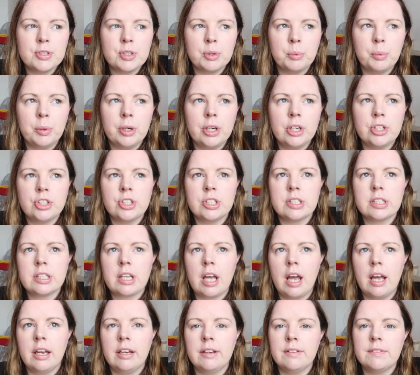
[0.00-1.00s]
So we're just
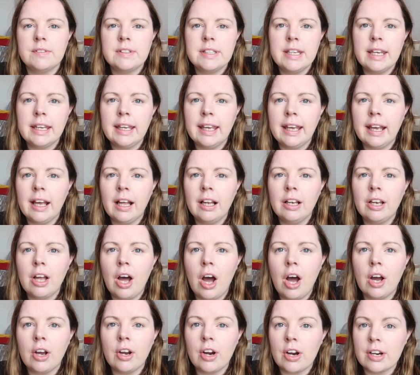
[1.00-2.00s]
kind of ticking
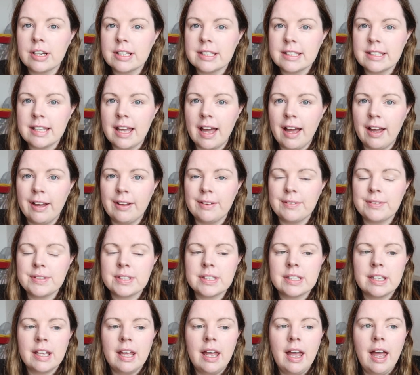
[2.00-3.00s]
along ourselves
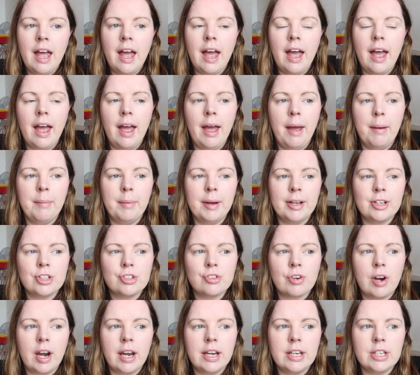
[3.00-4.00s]
and
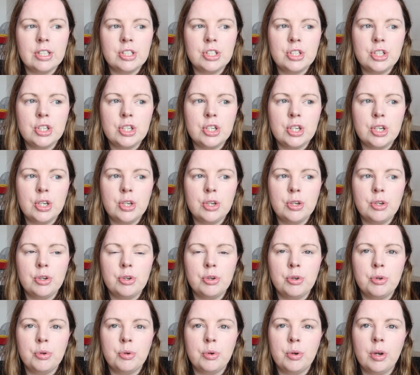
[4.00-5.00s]
trying
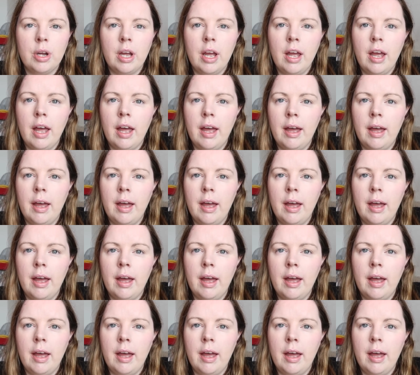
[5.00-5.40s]
to